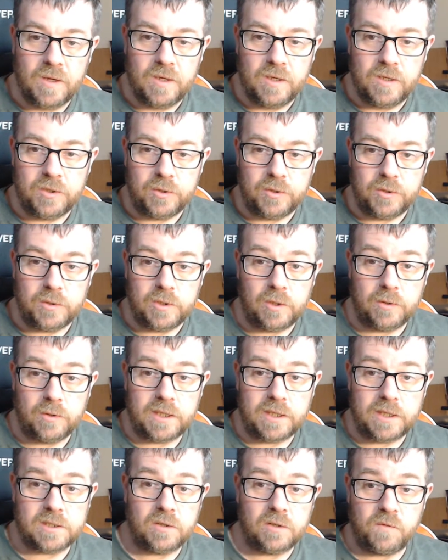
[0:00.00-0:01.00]
Doing okay
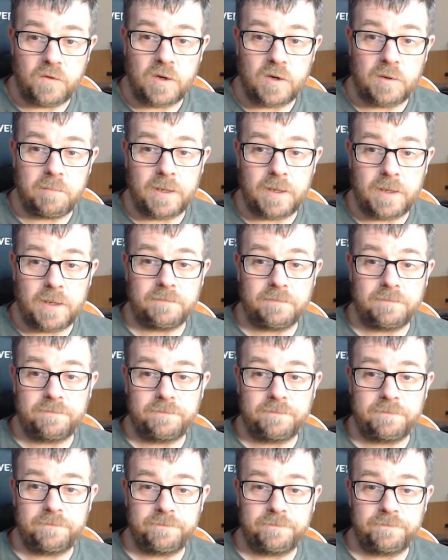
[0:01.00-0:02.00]
so far, pal.
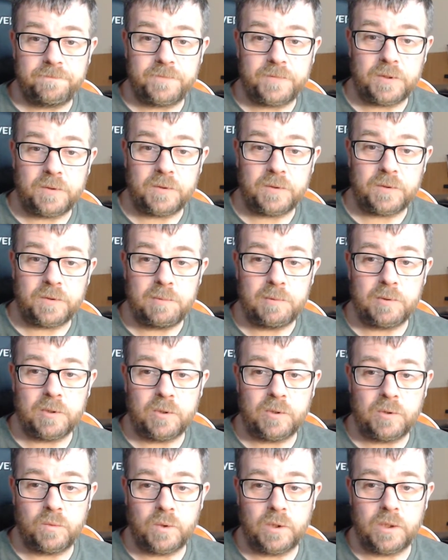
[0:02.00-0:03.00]
So keep up the good
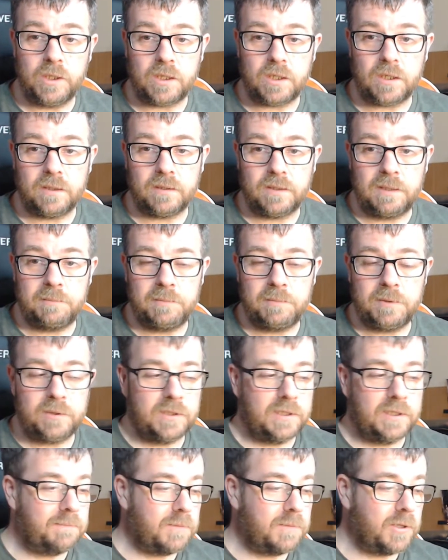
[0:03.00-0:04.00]
work, keep building
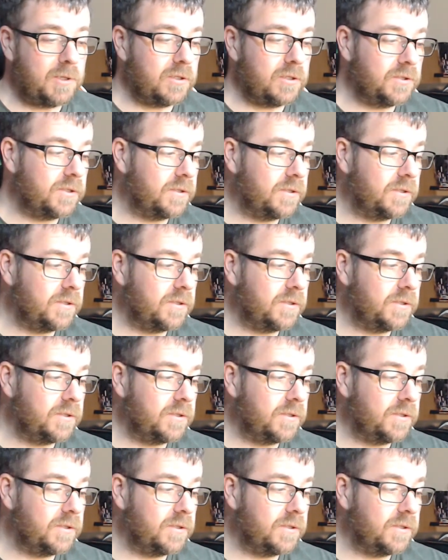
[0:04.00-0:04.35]
them models.